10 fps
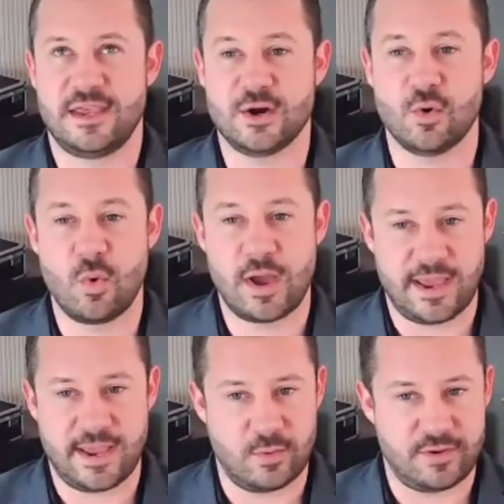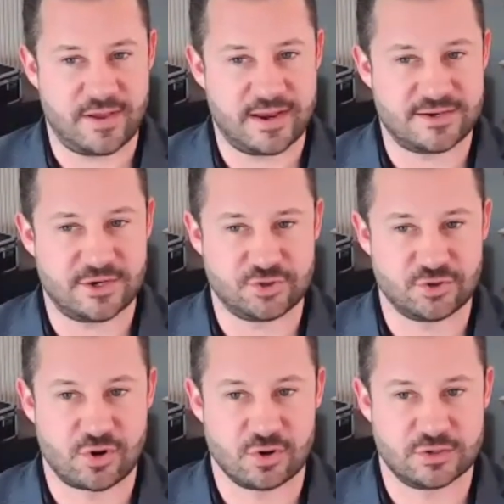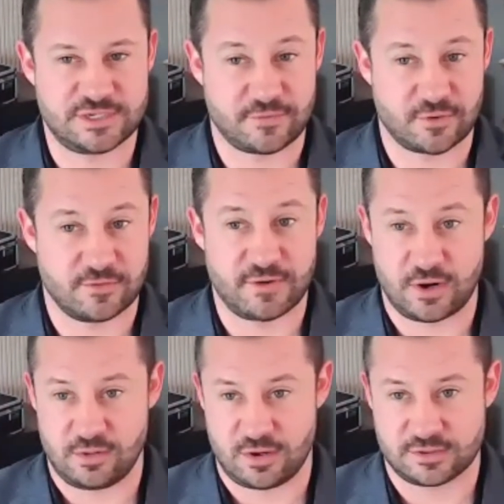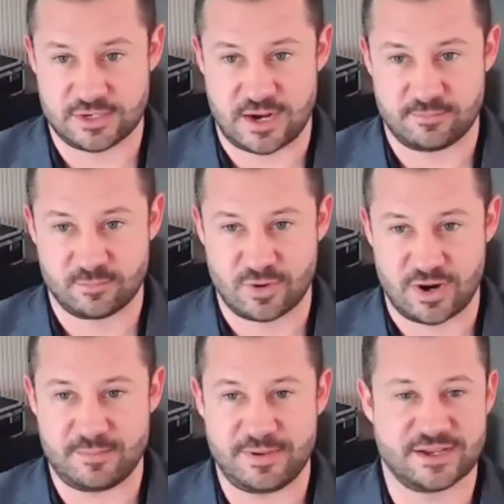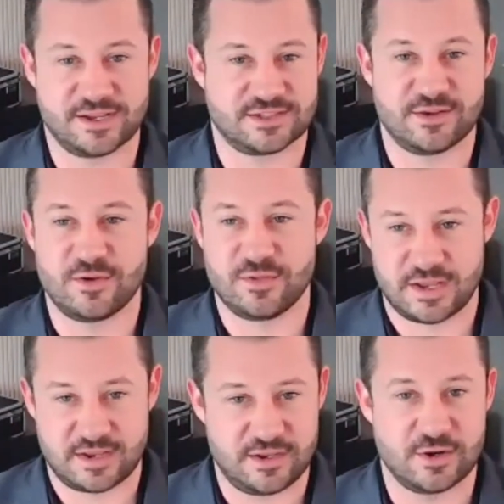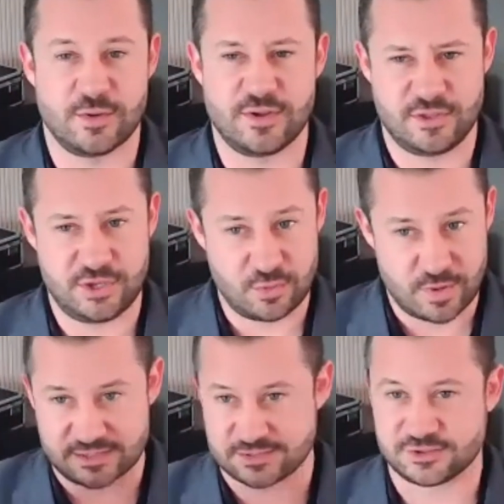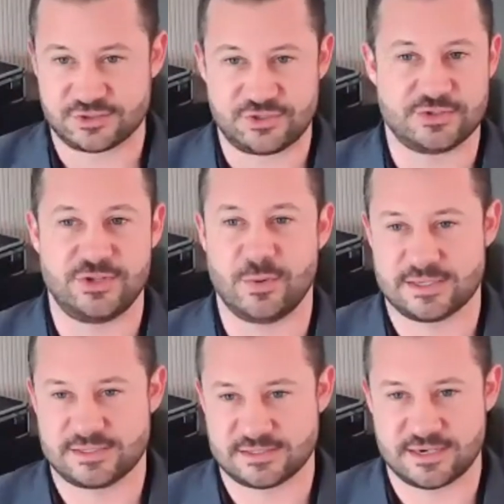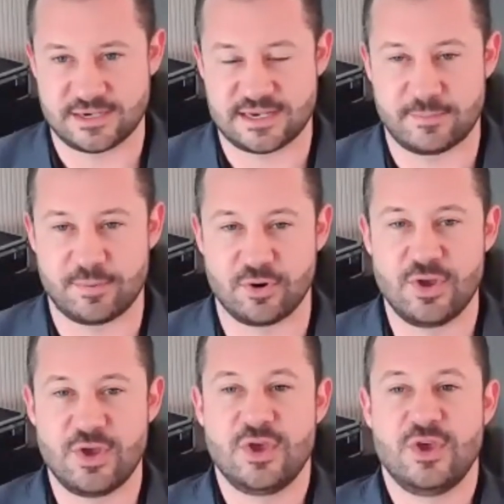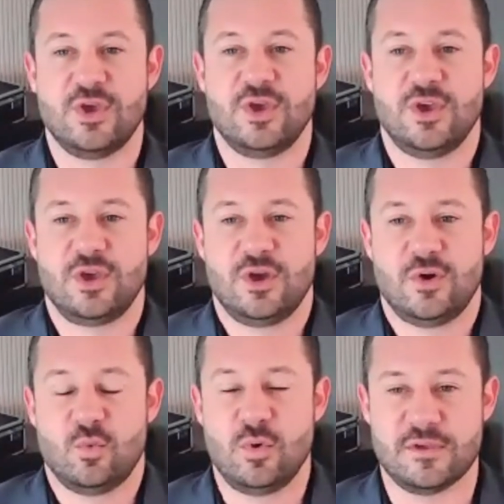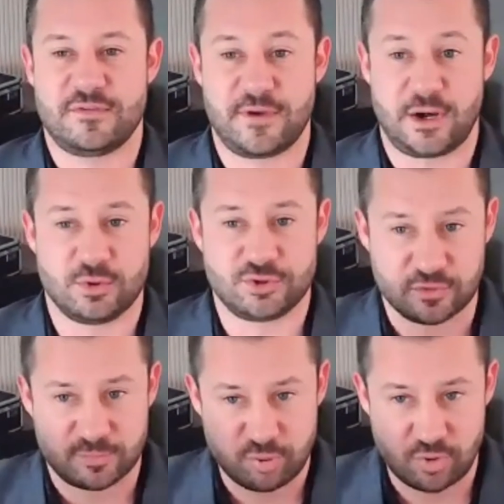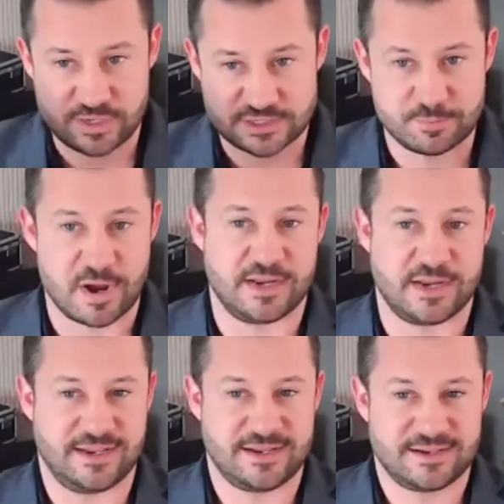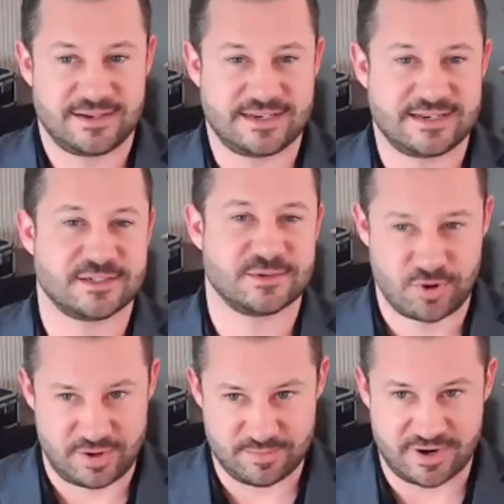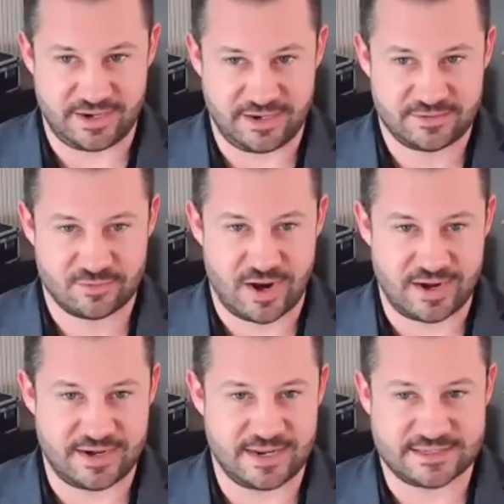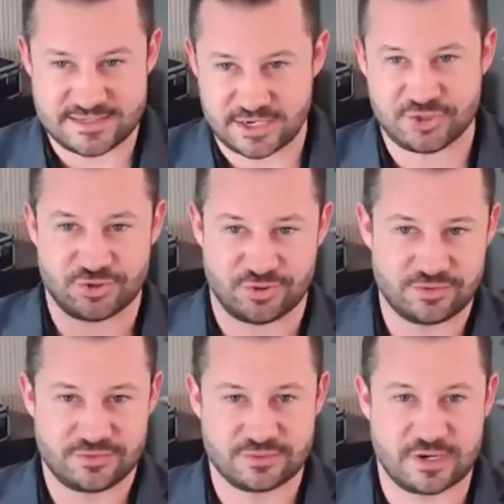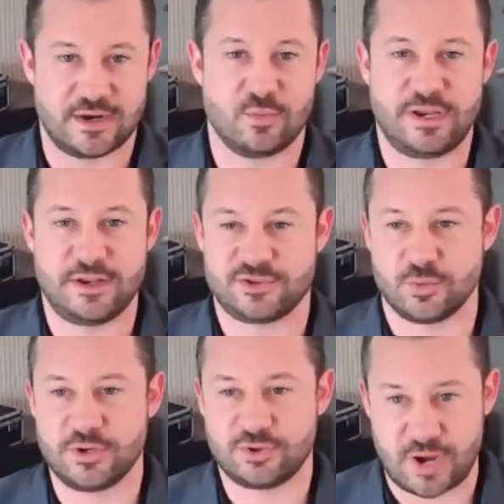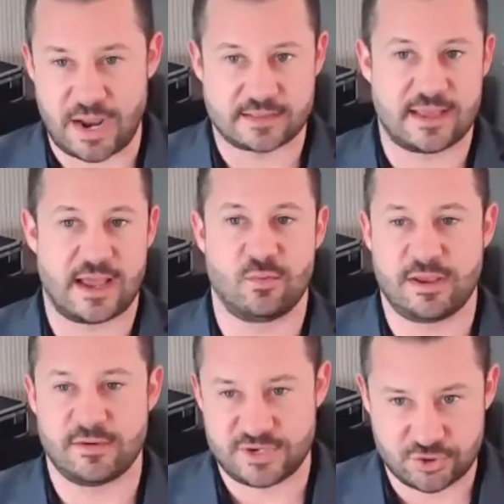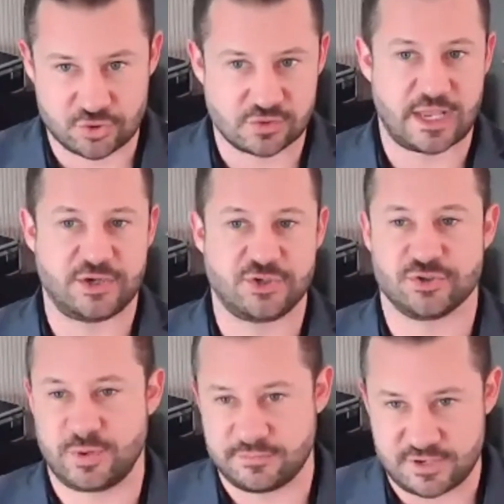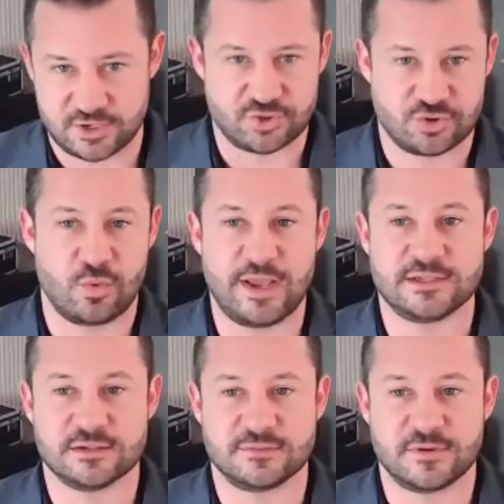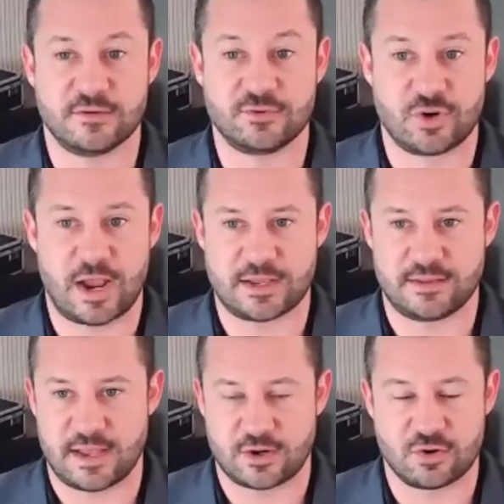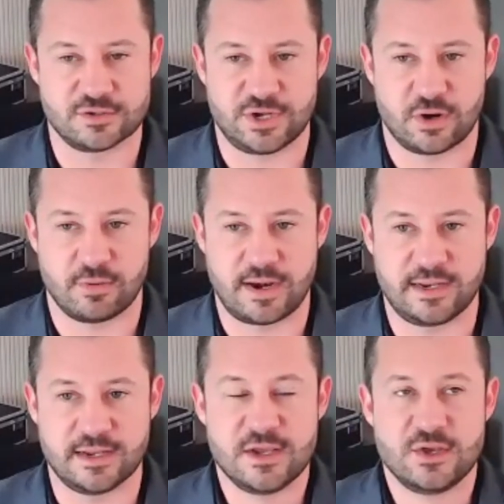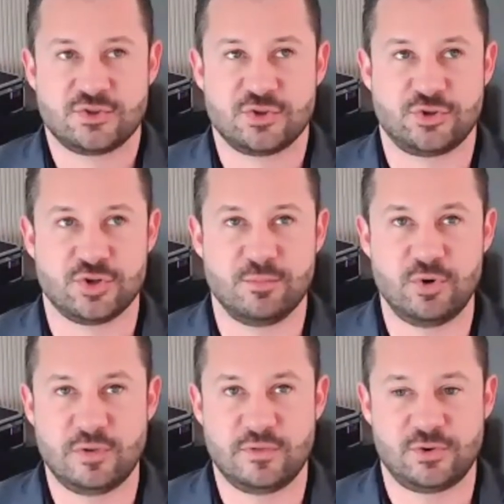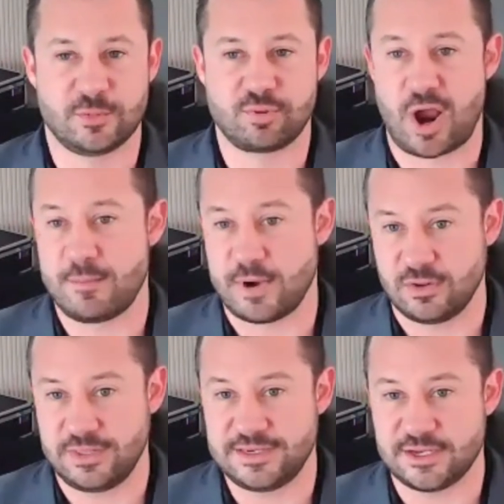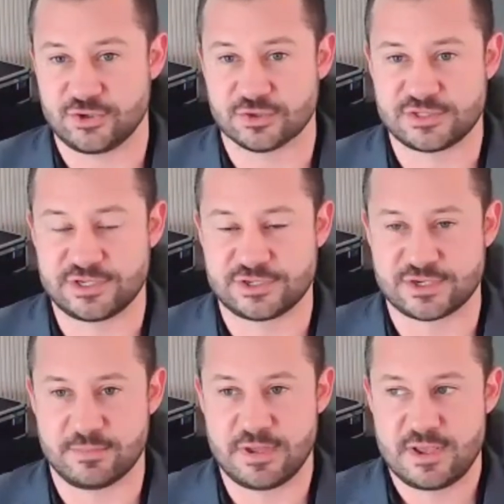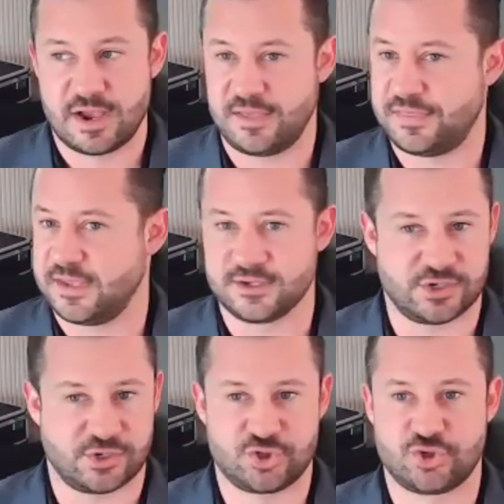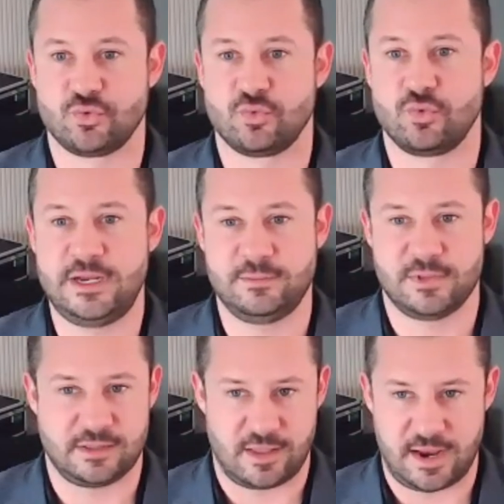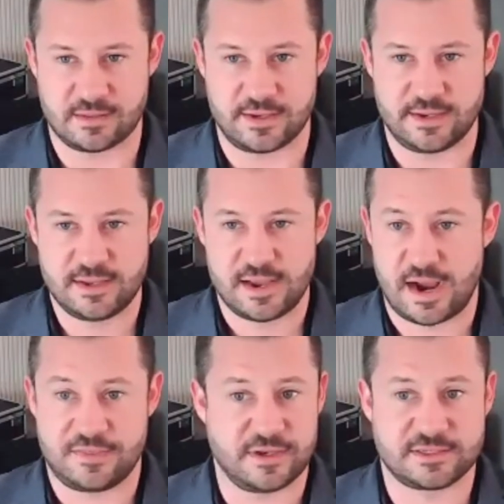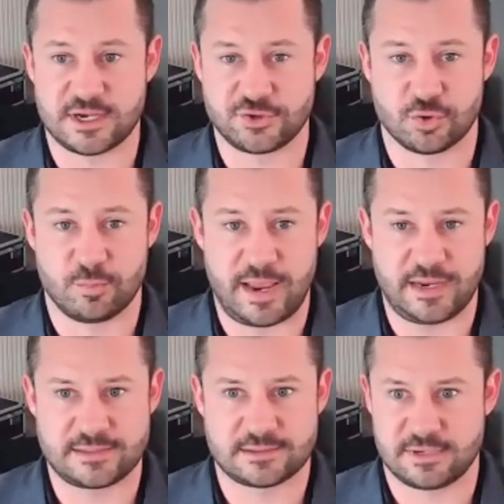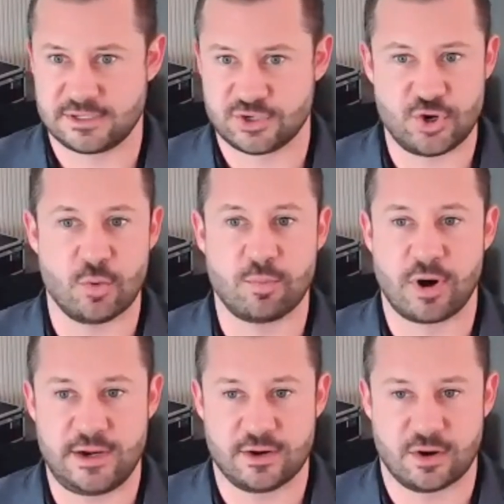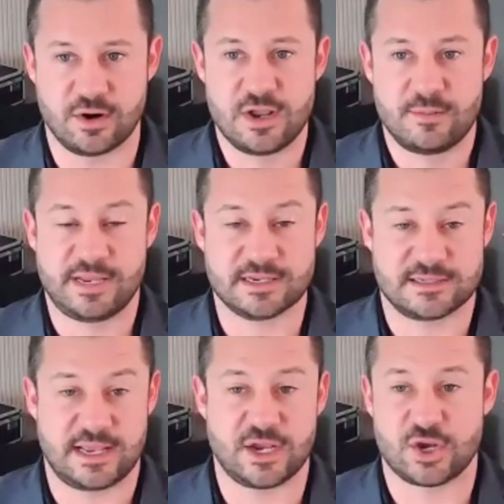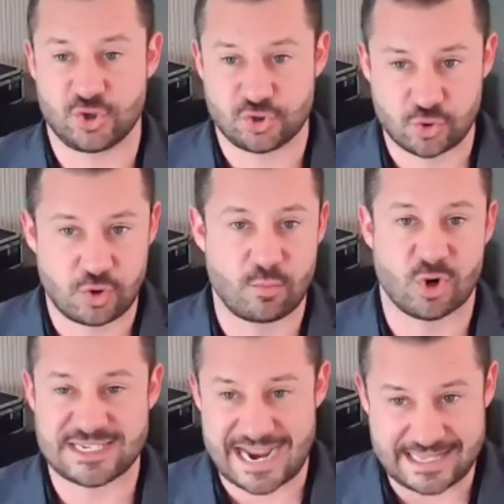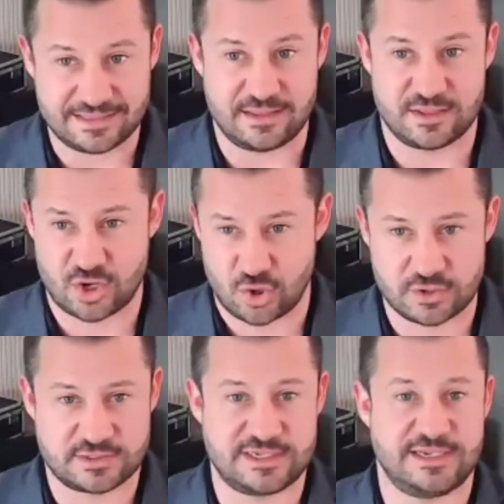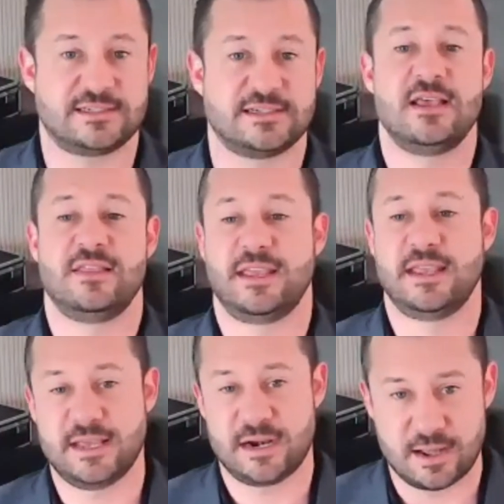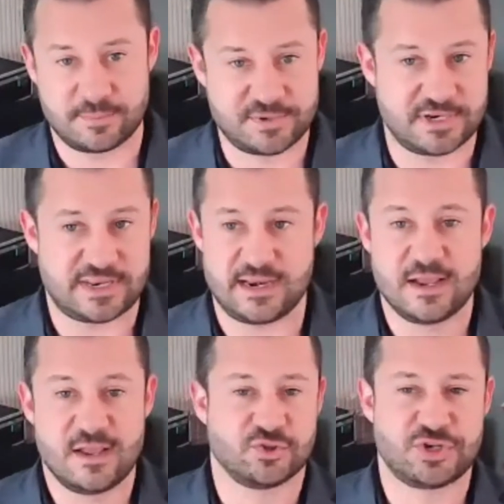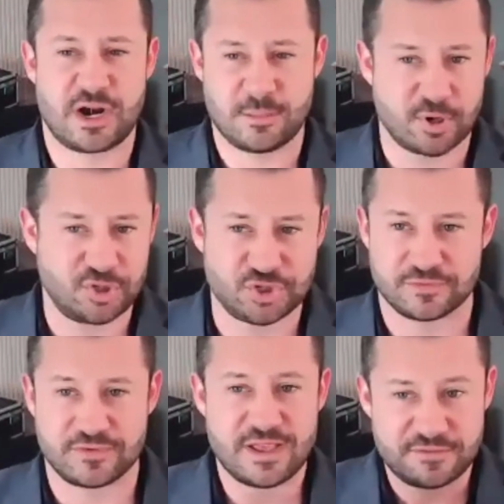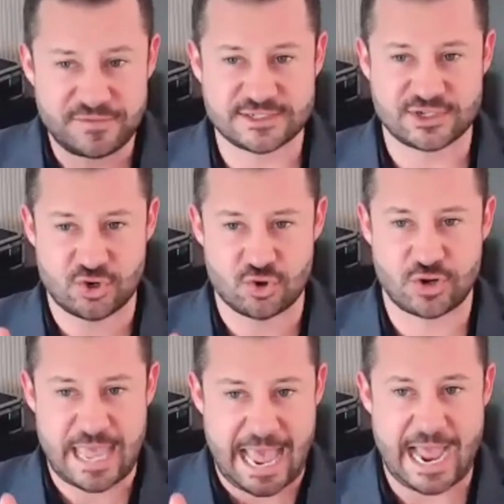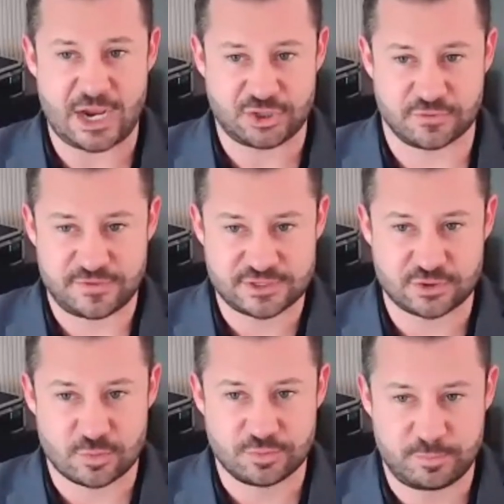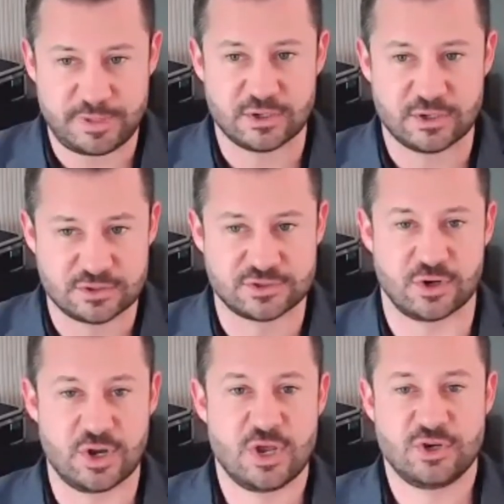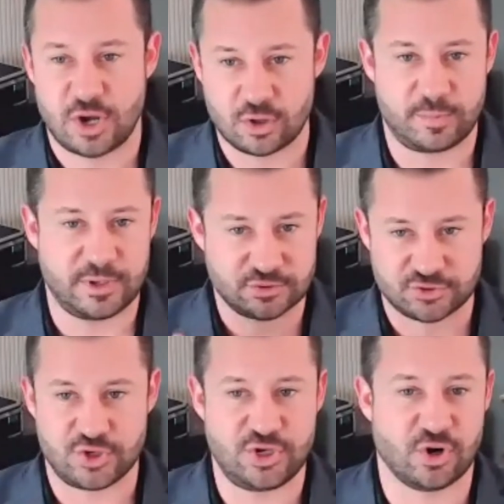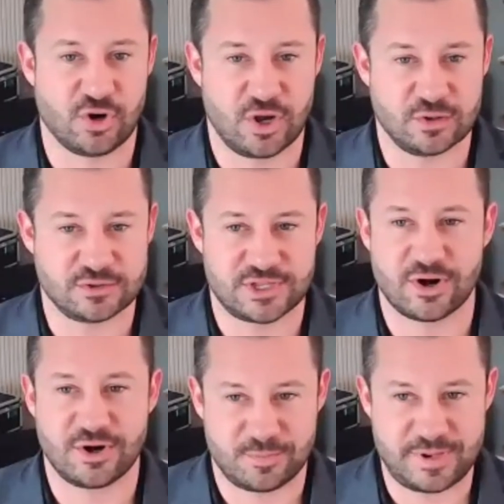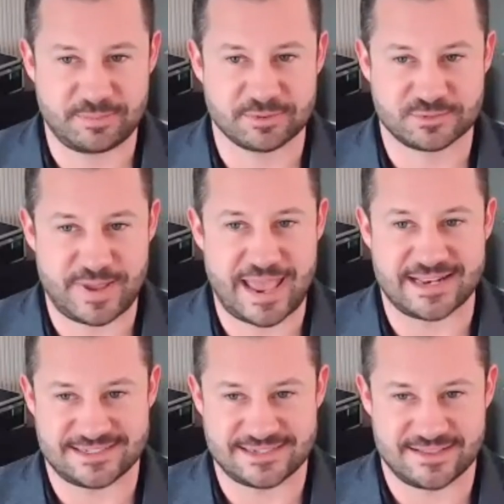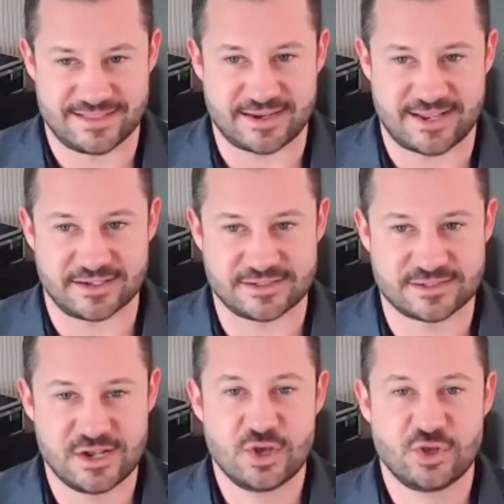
in a way, we've had digital currency for a very long time, right? Because in the US, I'll just use the US as an example. When the Federal Reserve prints money, it doesn't print money, right? It's digital, right? And we track that. We have digital ledgers. We have digital ways of tracking that currency already. So to move to a primarily digital system, I think is extremely likely. I think central banks, it's a no-brainer because they can control more tightly the currencies. They can get an up-to-date. There's not a bunch of physical cash or physical bills or dollar bills or euros that are under people's beds in that case.